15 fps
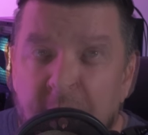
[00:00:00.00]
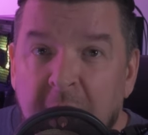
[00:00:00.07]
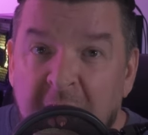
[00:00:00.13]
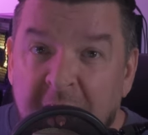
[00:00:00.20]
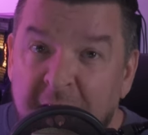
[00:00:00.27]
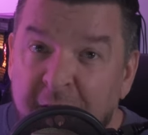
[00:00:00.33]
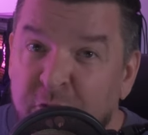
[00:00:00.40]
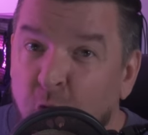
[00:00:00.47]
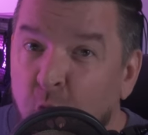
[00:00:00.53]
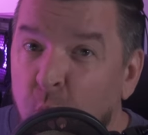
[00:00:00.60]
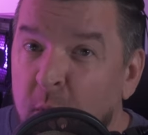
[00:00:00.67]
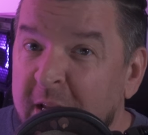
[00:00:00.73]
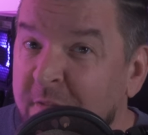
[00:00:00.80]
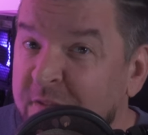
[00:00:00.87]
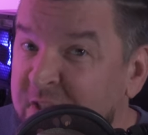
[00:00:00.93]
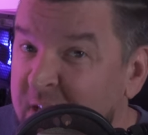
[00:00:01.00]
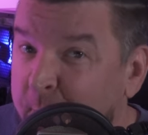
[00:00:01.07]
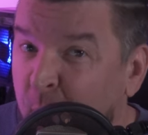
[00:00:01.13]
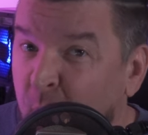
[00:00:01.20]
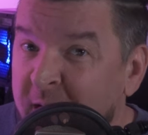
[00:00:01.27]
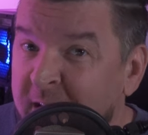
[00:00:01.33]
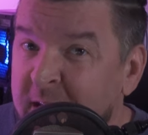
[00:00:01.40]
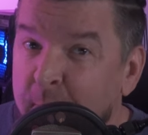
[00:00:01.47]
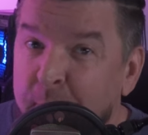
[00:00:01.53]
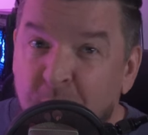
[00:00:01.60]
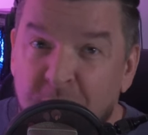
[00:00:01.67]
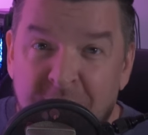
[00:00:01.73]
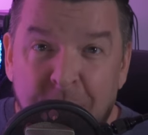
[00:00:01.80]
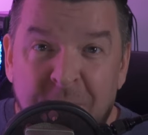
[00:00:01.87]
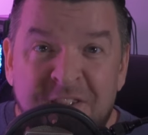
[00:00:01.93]
And after a week of separating them, putting
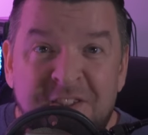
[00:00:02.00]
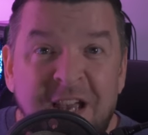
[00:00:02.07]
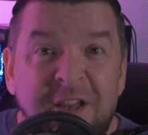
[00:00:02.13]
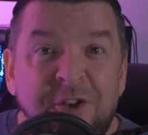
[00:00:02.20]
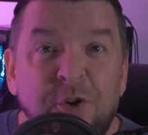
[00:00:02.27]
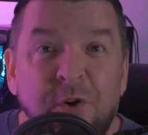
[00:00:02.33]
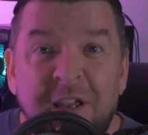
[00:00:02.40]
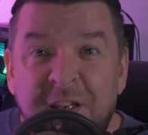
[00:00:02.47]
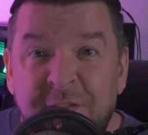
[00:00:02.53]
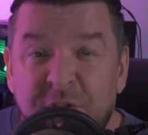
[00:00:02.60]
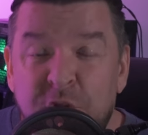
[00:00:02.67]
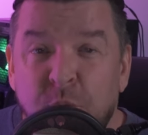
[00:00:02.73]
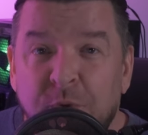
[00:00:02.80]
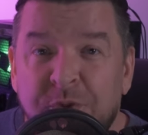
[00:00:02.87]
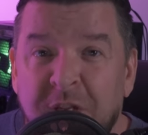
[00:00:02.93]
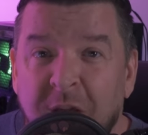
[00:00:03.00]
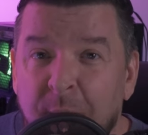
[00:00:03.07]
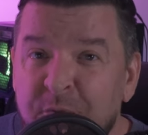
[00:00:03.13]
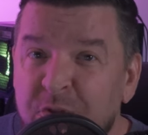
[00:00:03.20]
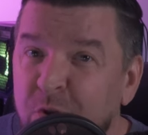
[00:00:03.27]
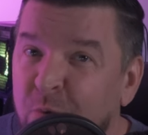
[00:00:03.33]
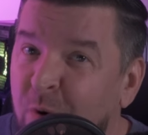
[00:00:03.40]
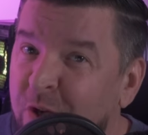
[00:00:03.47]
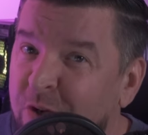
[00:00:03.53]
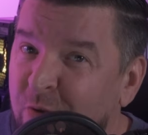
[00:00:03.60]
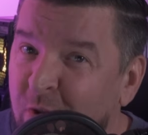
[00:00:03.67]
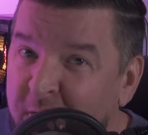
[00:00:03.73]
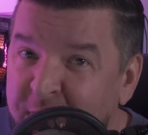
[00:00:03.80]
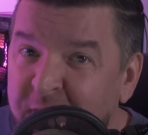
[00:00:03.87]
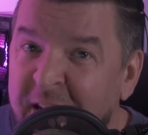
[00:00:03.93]
them inside their individual tubs, you want to
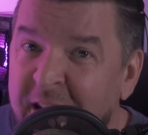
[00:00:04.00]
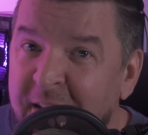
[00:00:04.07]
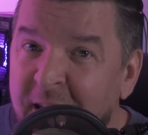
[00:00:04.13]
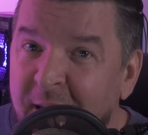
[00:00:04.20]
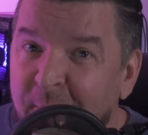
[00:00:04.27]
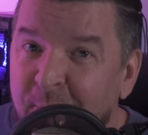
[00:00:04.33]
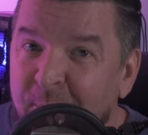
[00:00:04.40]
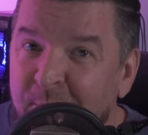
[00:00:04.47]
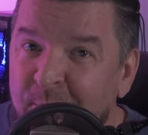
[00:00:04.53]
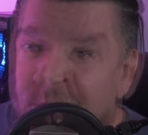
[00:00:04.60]
try feeding them.